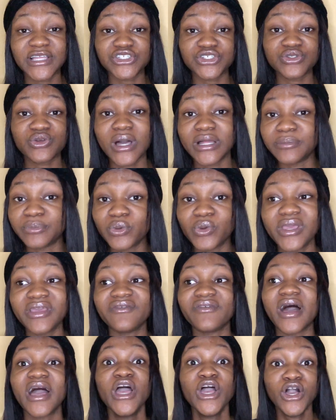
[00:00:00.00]
Jr. and Blue
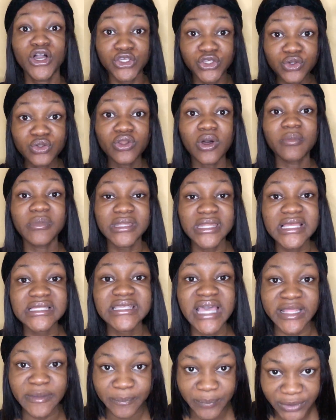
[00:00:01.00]
Eva, you
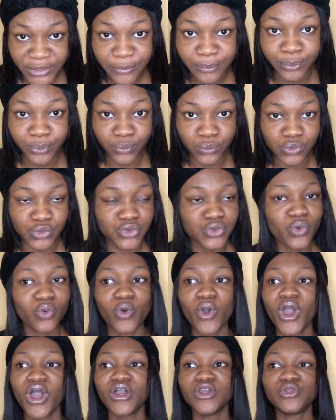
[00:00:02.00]
nominated people,
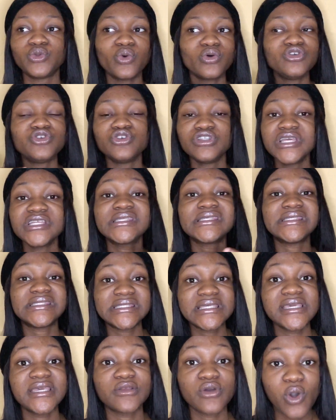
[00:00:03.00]
so you need to
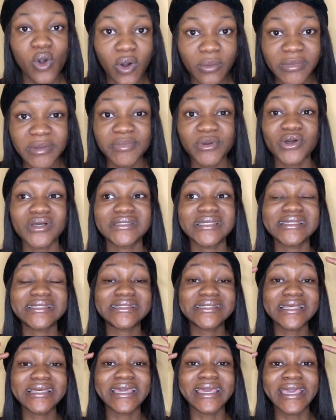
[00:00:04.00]
see it coming because
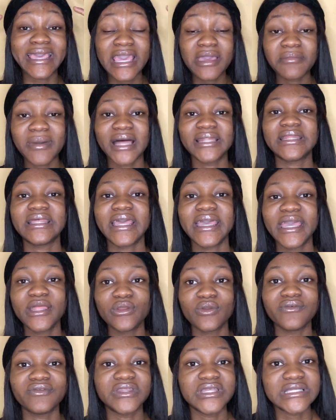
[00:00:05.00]
it's a game at the
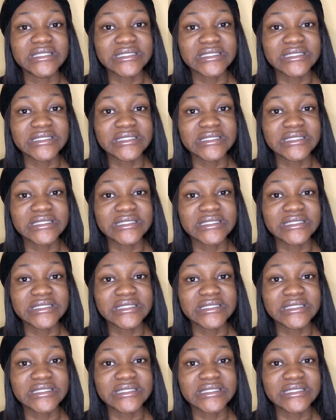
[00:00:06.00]
end of the